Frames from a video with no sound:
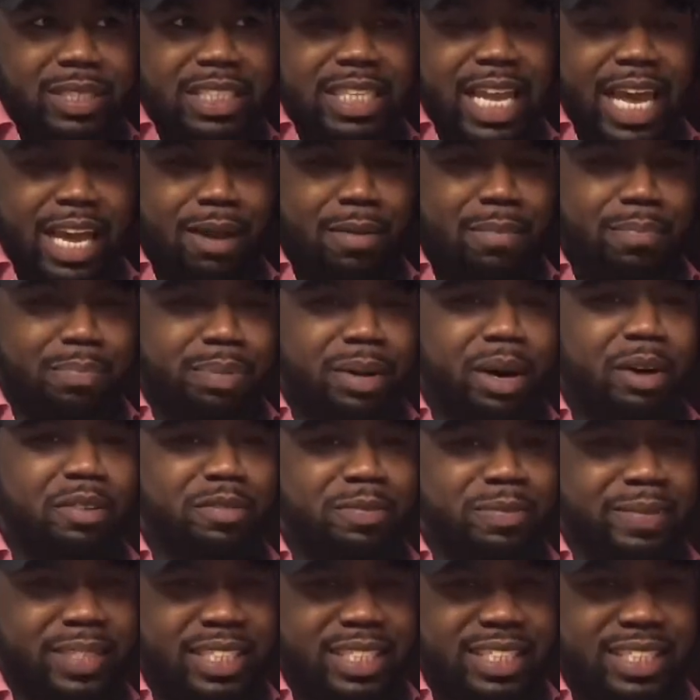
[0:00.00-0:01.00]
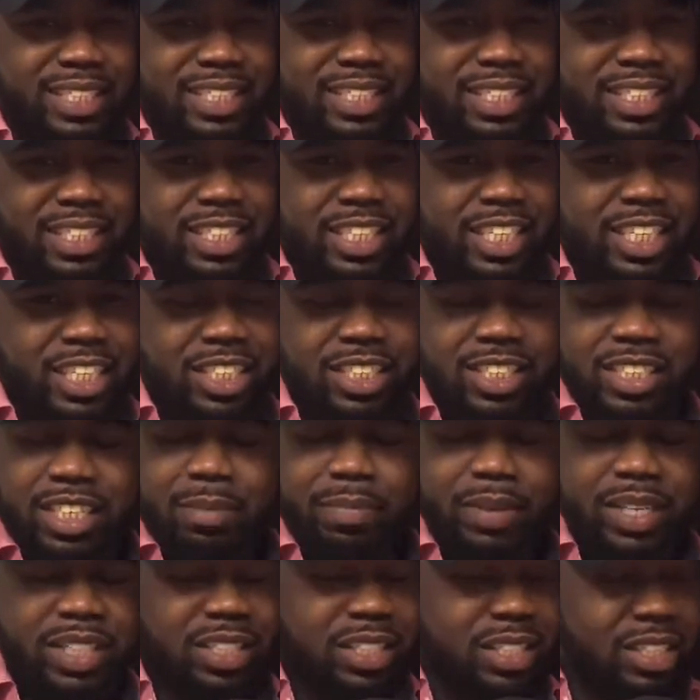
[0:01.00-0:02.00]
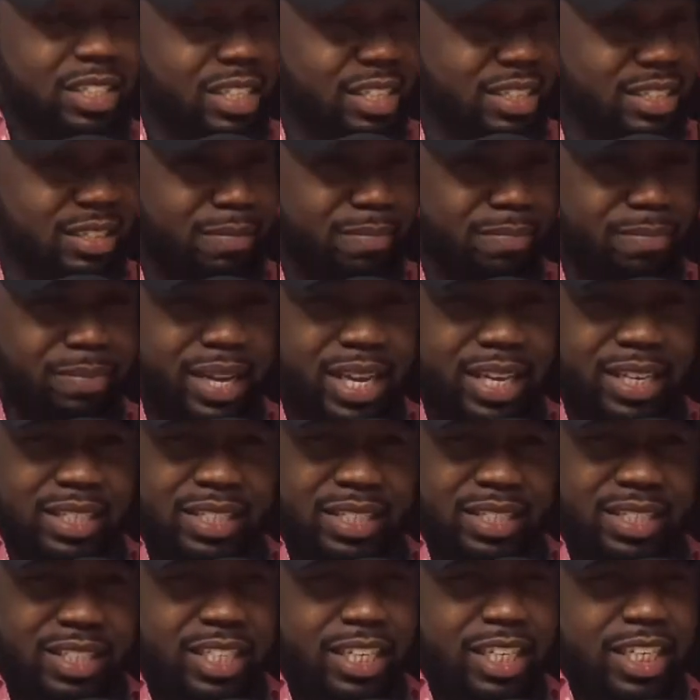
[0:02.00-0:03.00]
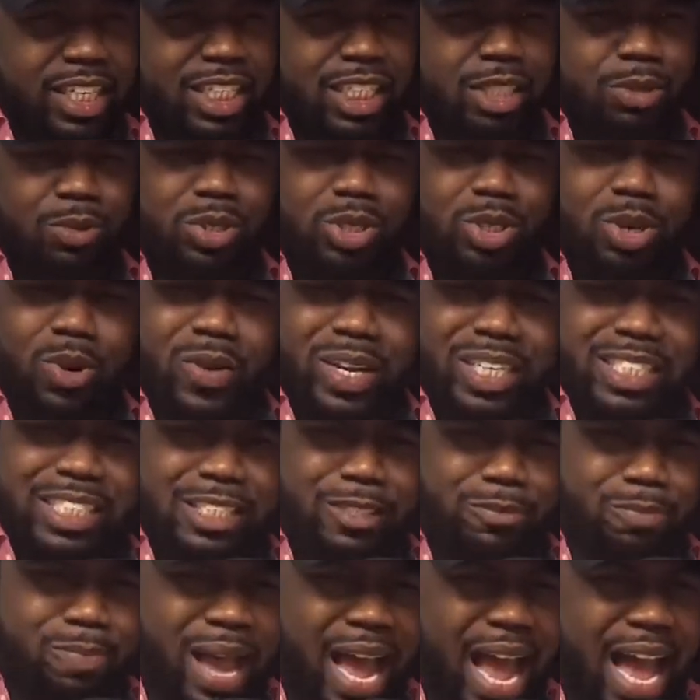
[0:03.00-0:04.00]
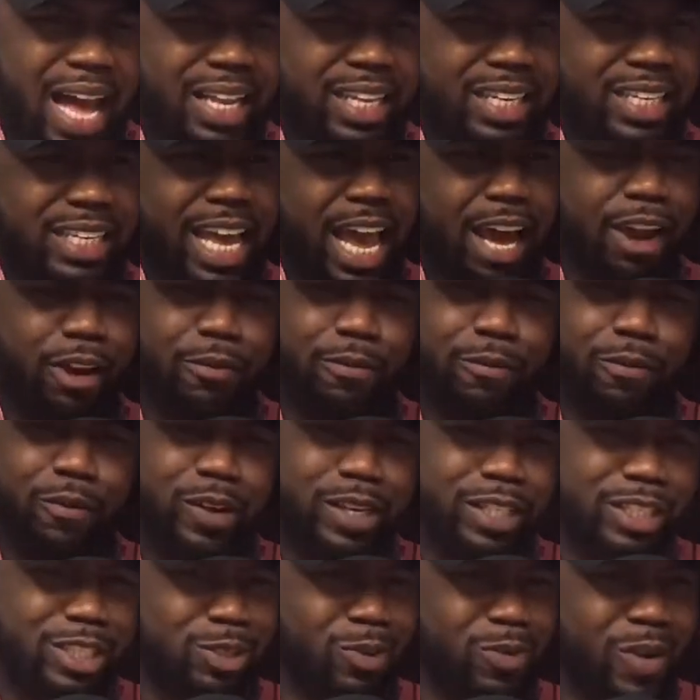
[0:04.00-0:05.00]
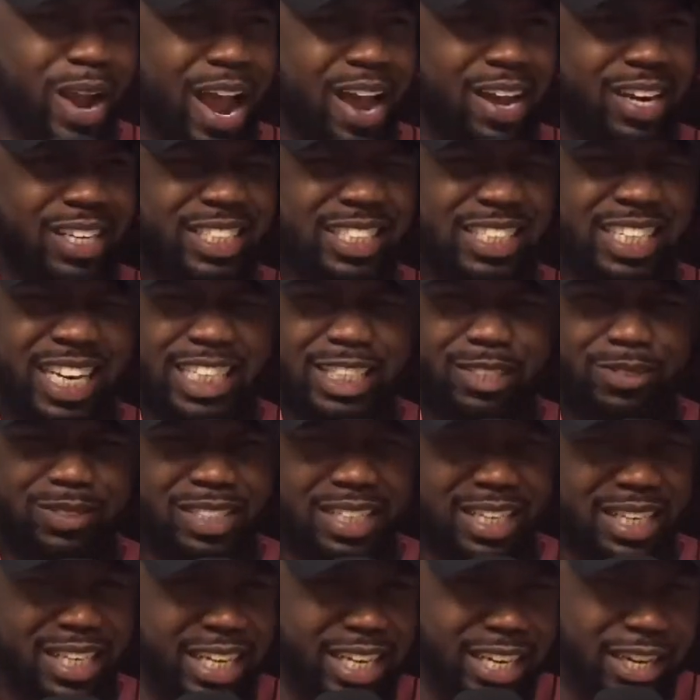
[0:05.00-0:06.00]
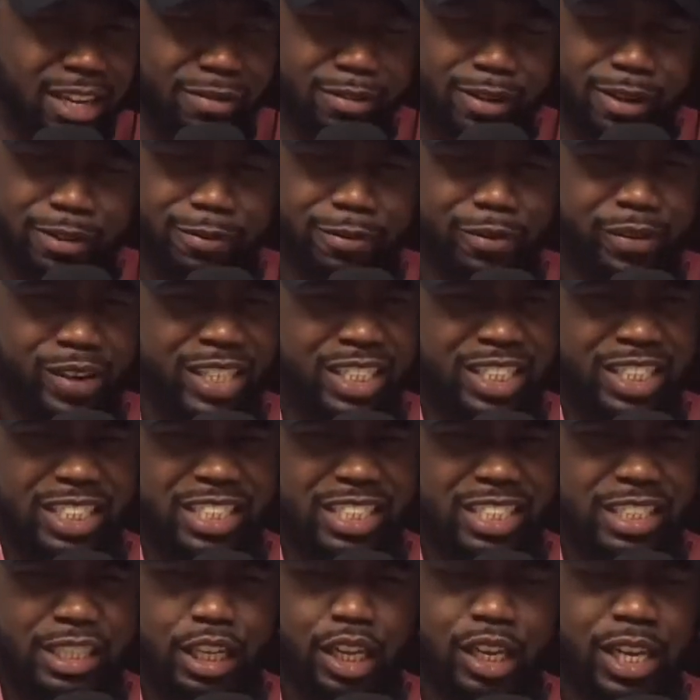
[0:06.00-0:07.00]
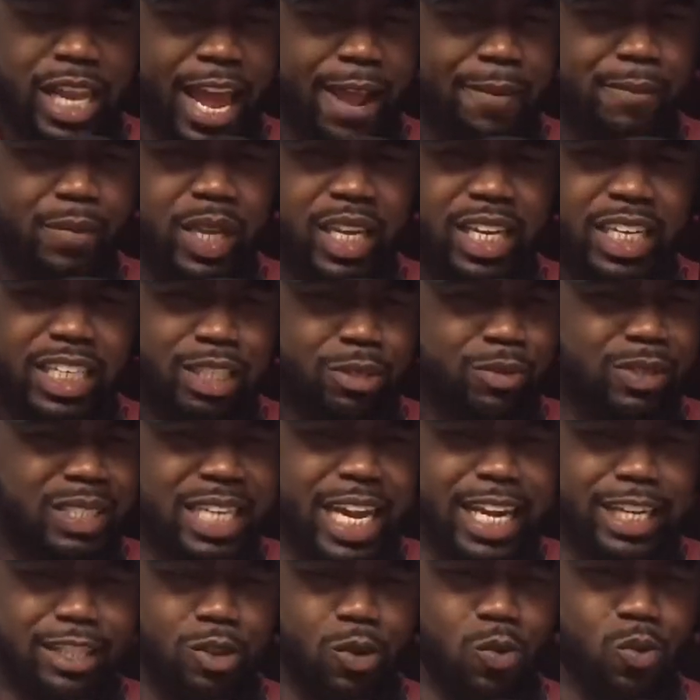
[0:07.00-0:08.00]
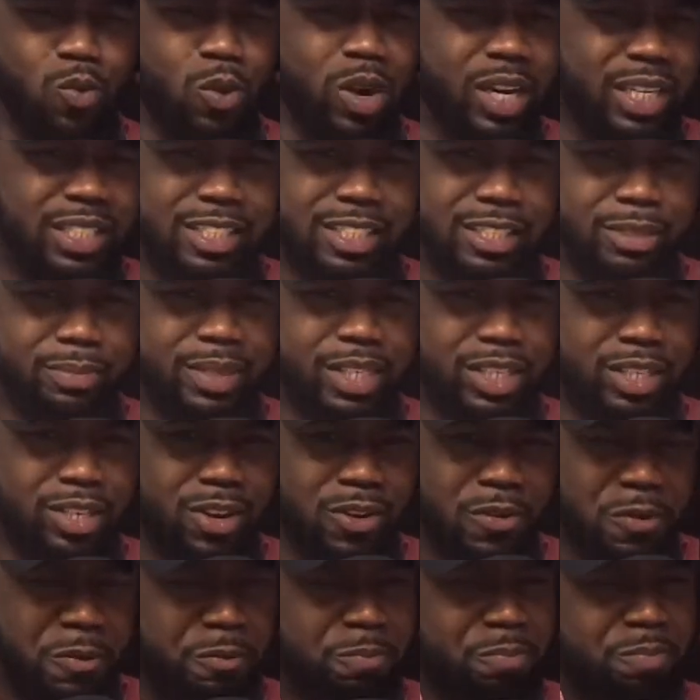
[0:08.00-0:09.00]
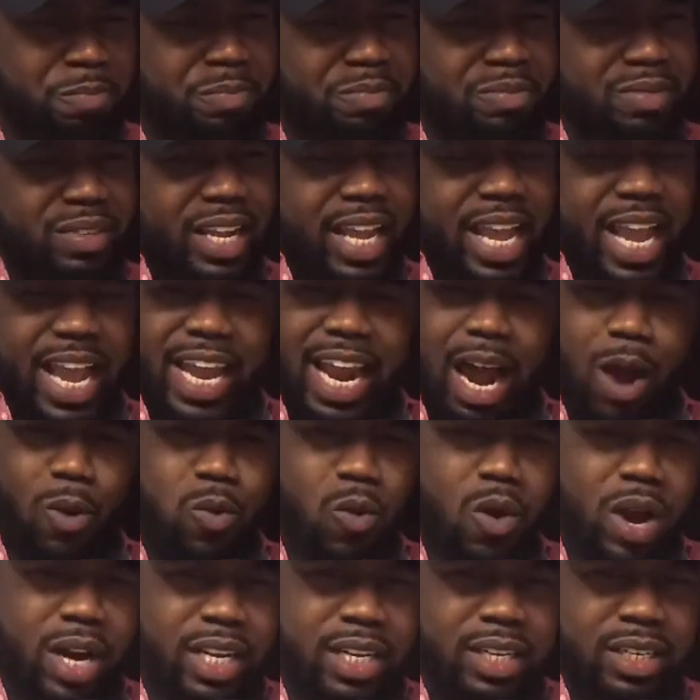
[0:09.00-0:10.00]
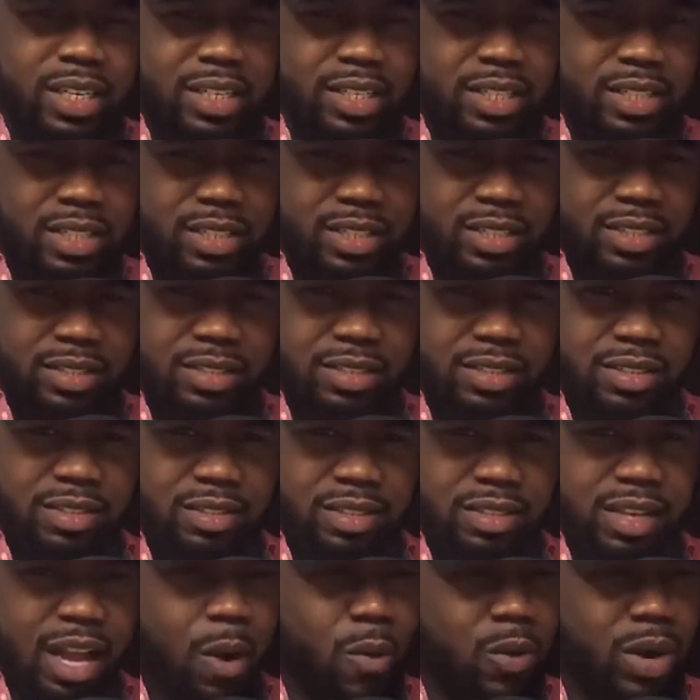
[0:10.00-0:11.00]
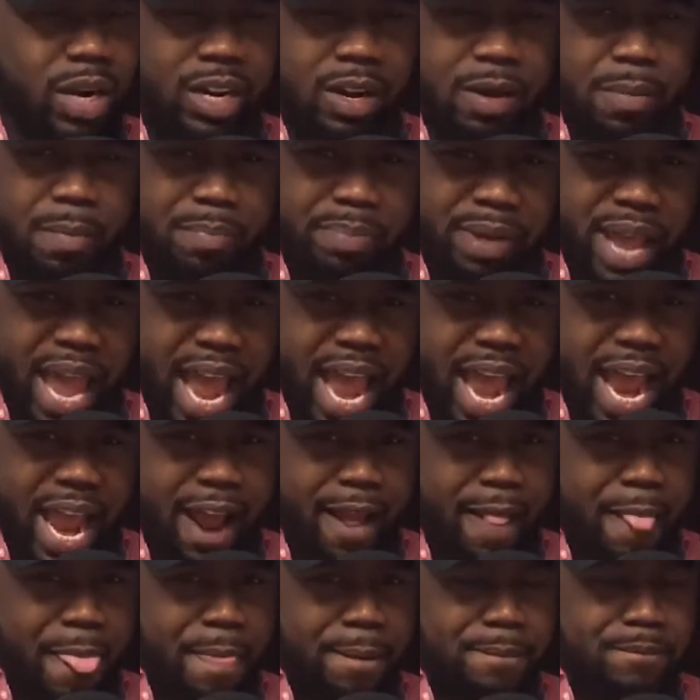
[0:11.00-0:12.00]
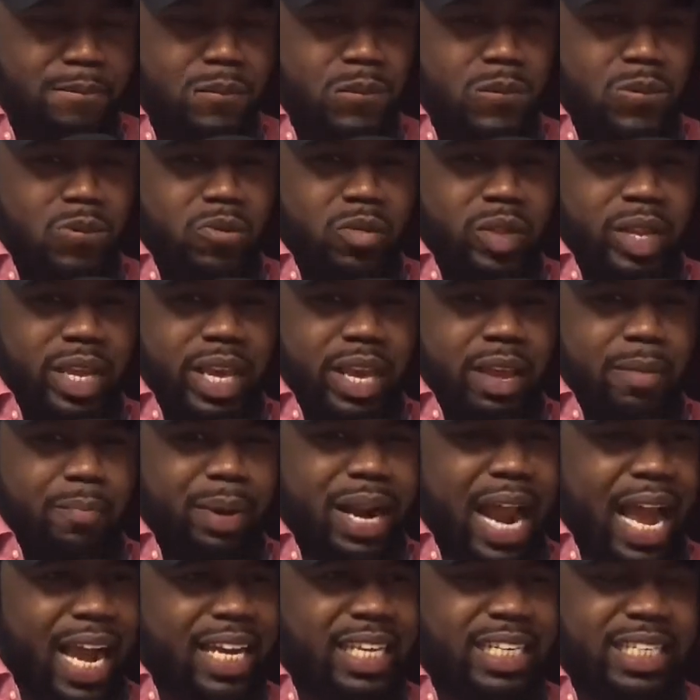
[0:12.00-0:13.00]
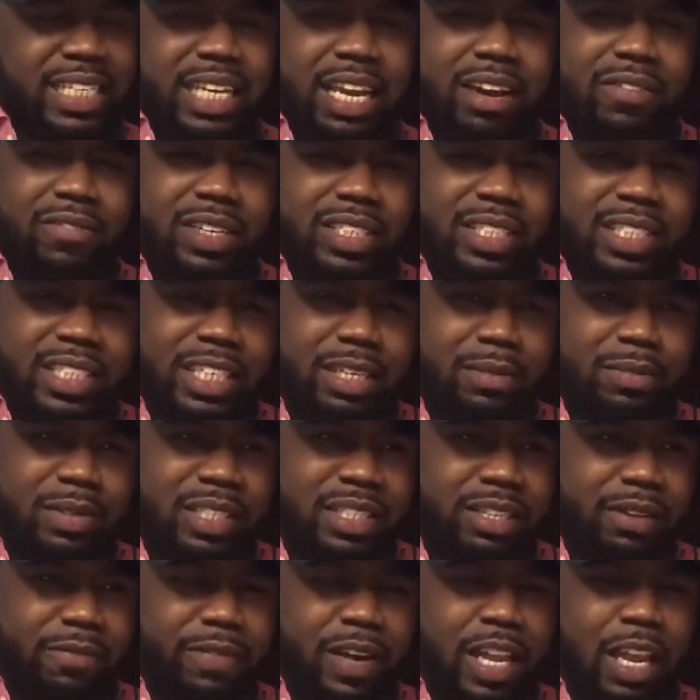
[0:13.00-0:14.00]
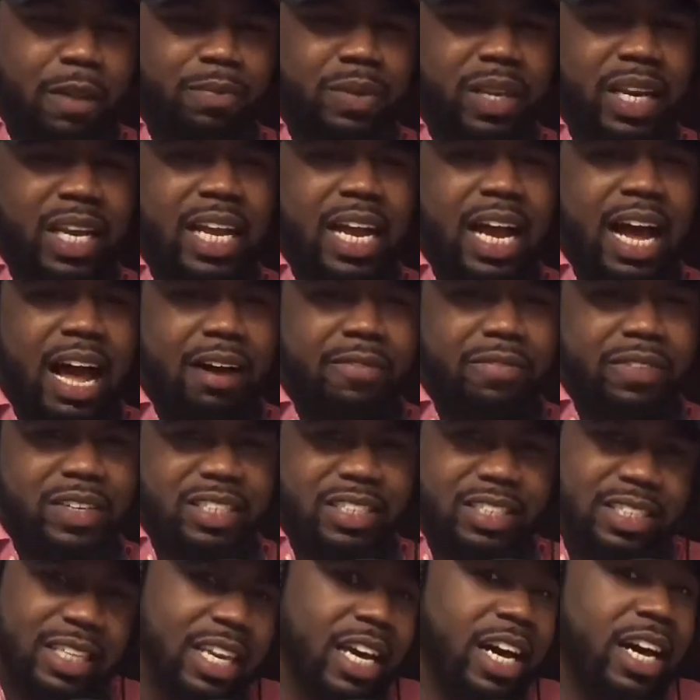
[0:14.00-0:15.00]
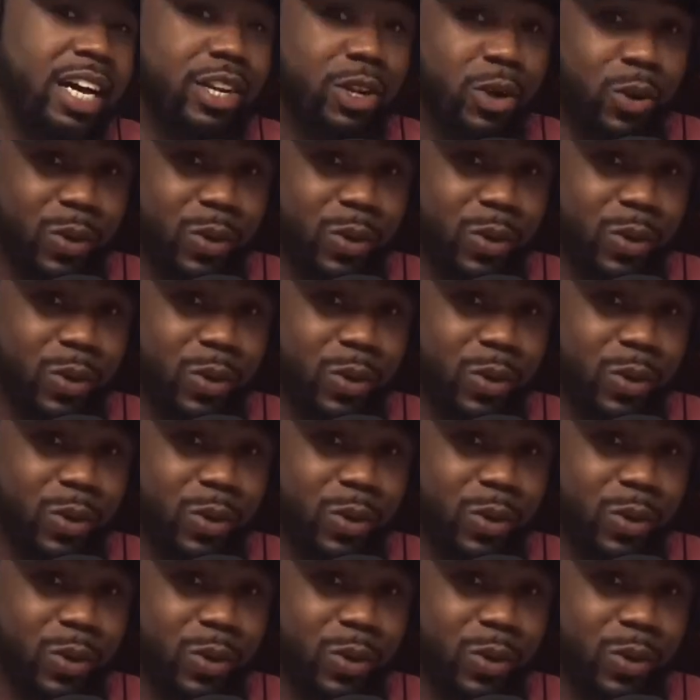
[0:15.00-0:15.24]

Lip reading: like above me. Because, she looked amazing. She was always smiling, had her friends around. She was the leader of her friends. She just looked like, she was like the one to me, And I wanted her. I wanted her bad. But I could never seem to develop the confidence to let her know